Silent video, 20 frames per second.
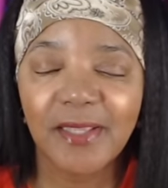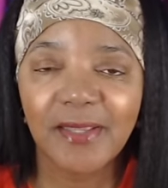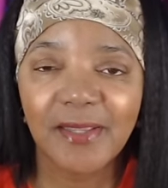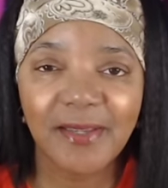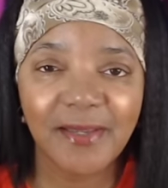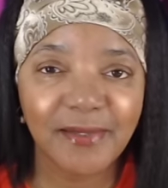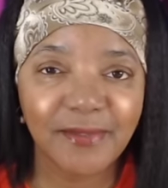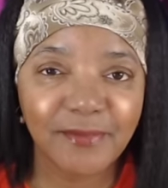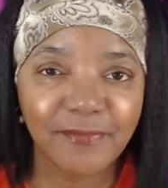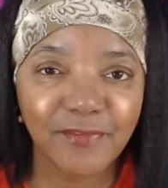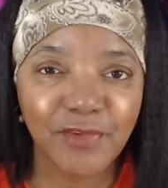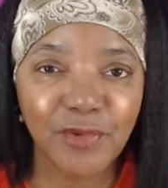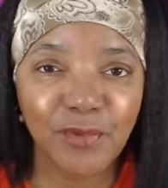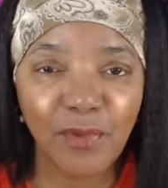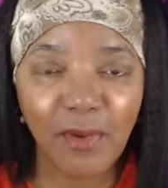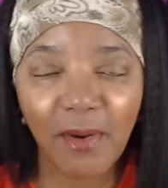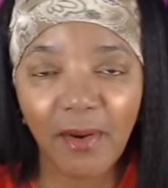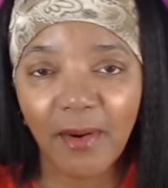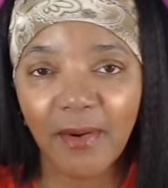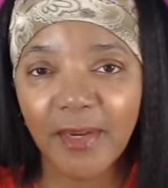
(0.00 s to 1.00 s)
And if you
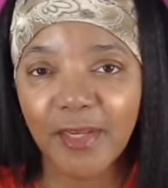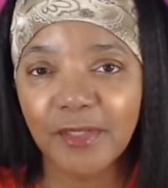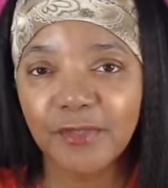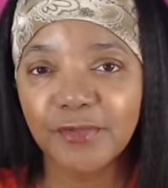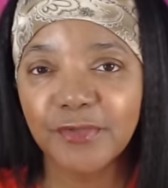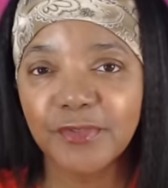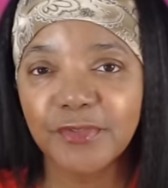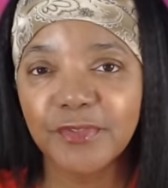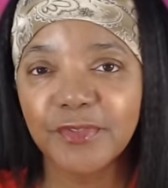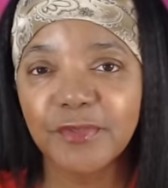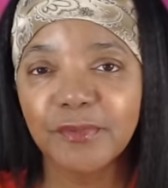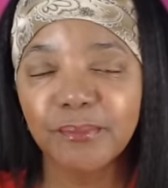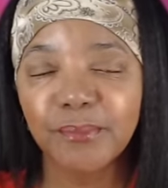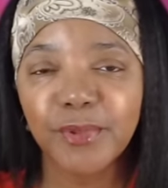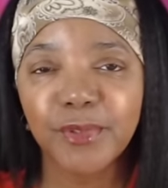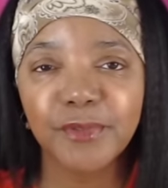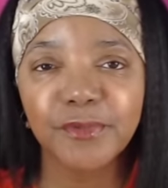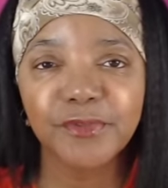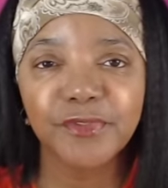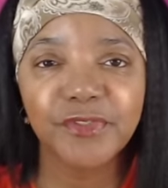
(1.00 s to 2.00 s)
are interested in
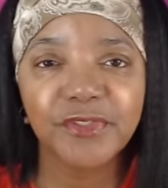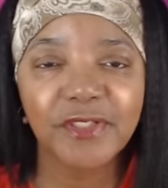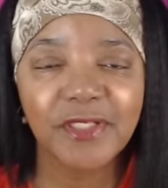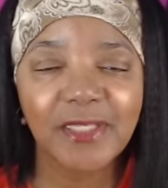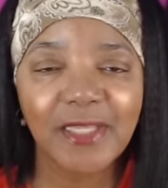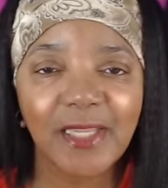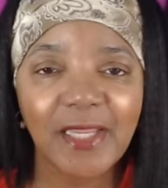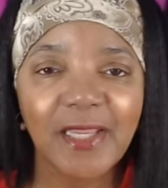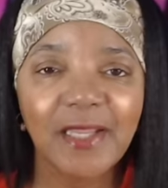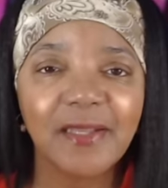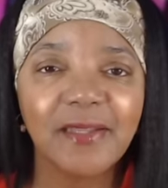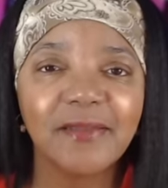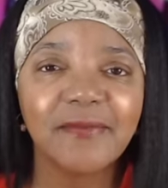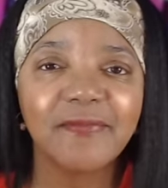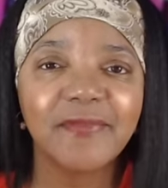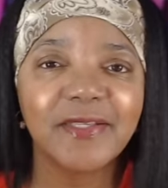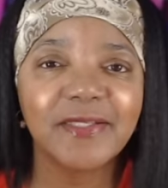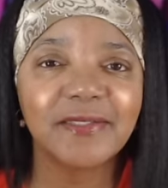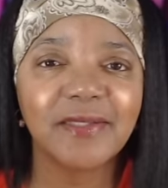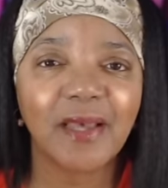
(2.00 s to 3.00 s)
purchasing any of
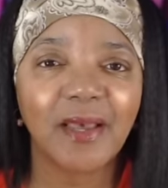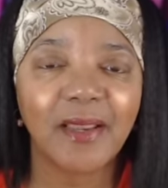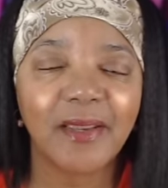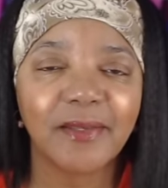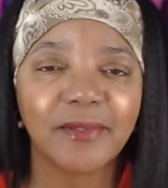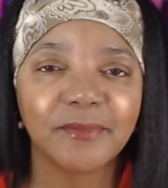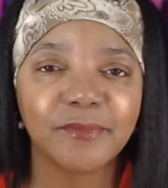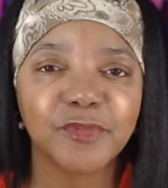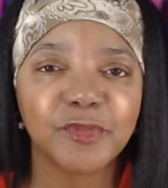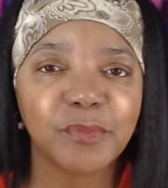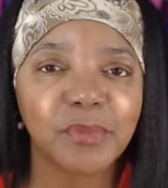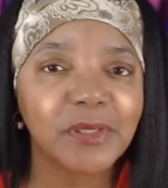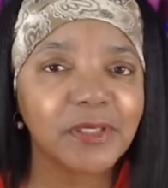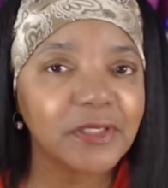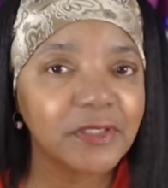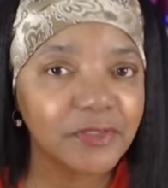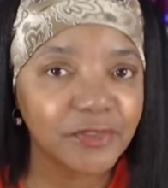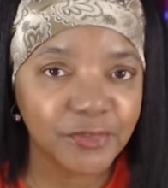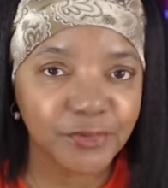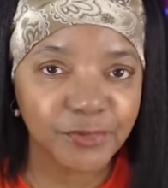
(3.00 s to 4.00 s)
these items,
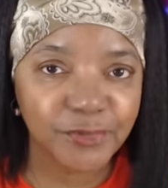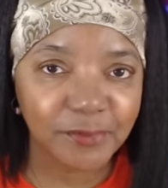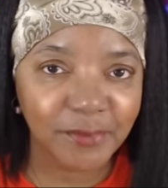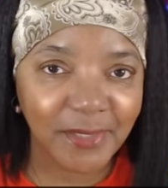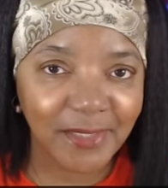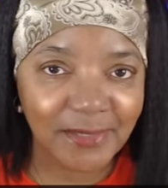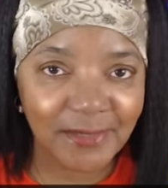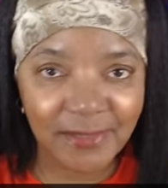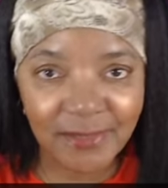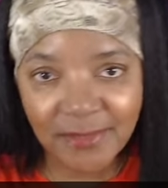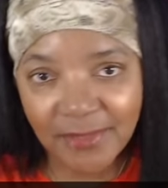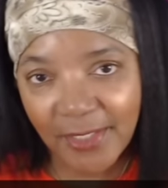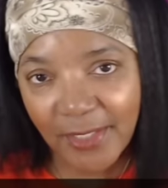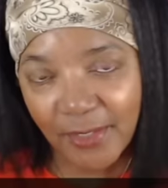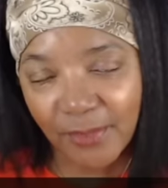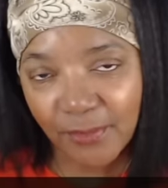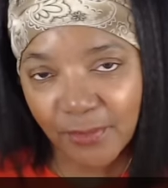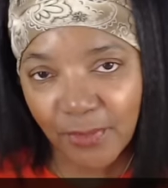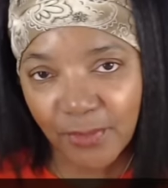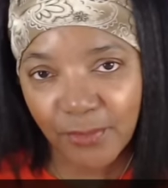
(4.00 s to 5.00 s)
please use my
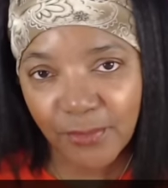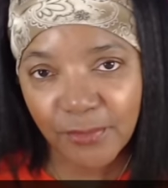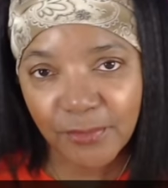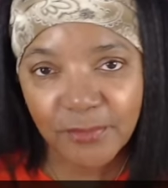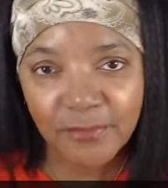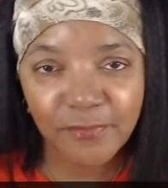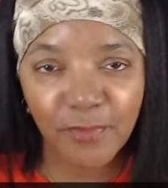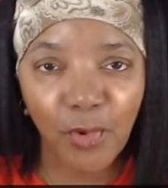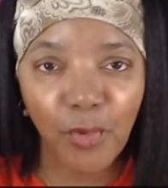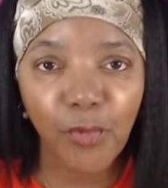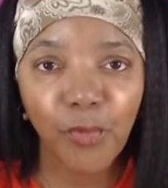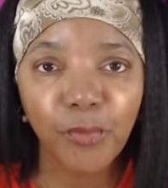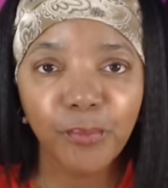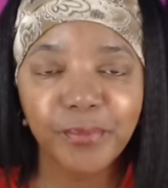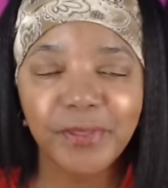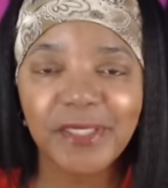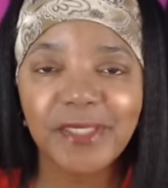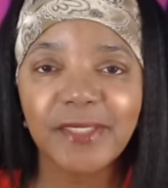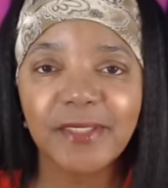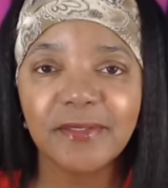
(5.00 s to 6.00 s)
discount code of
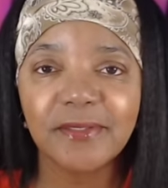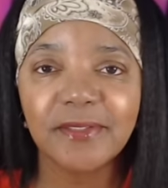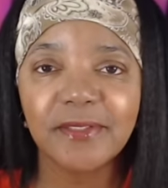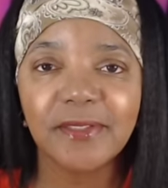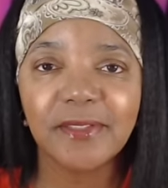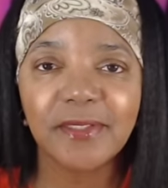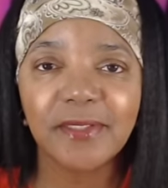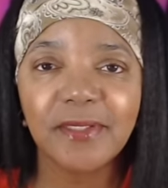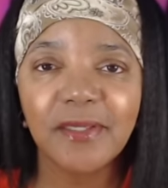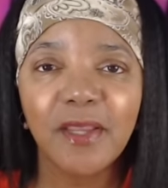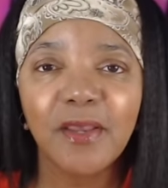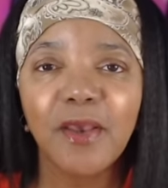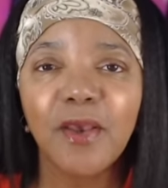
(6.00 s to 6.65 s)
OPT.